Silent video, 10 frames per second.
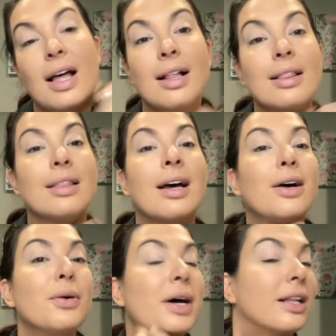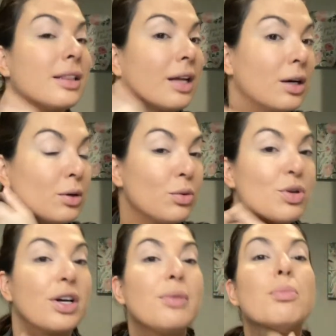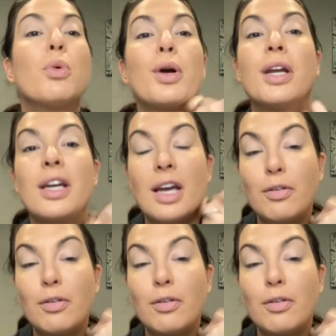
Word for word: Hello, hello, good morning.